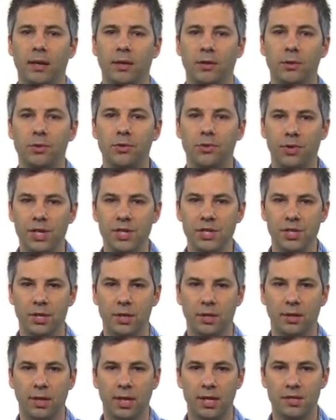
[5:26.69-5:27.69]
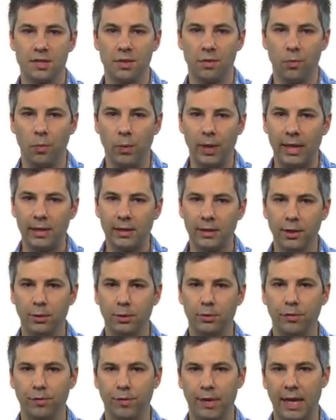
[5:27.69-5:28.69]
Nutrition is a
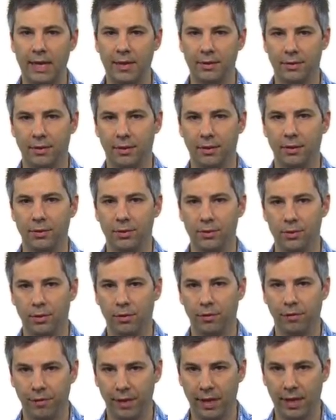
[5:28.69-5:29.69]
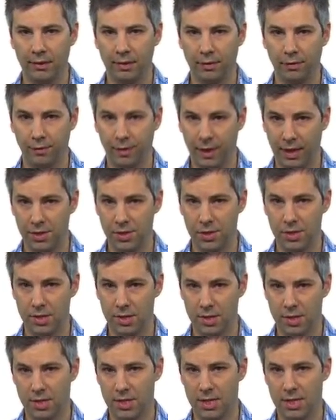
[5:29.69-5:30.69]
well-known factor to affect infectious
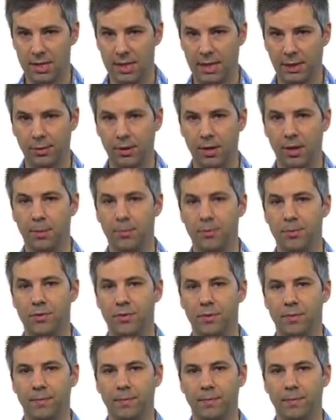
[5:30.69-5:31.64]
disease outcomes.